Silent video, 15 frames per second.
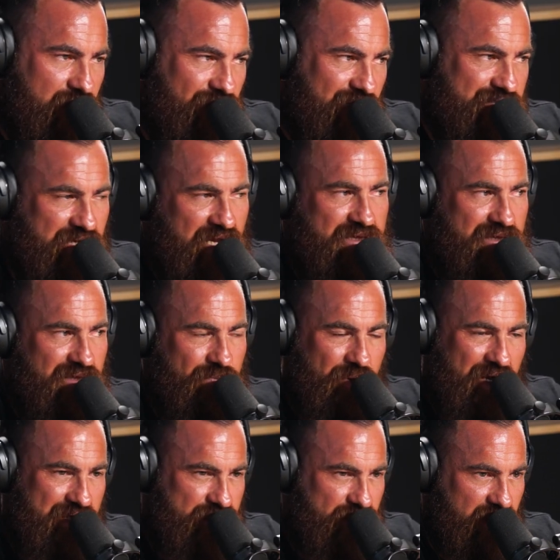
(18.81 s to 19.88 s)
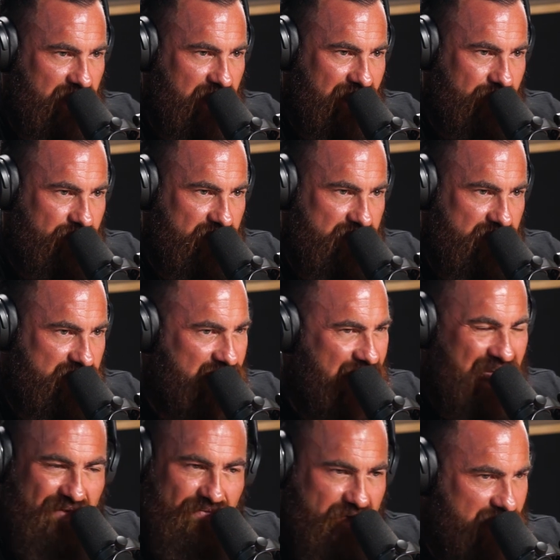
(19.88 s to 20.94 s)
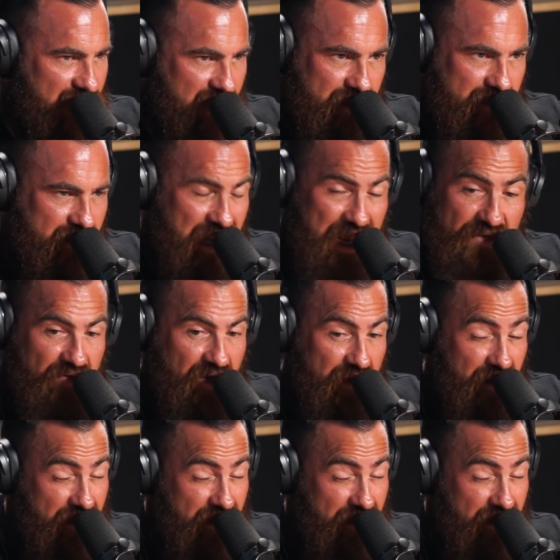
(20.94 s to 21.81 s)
There's nothing that Patriot Campers has ever done, ever.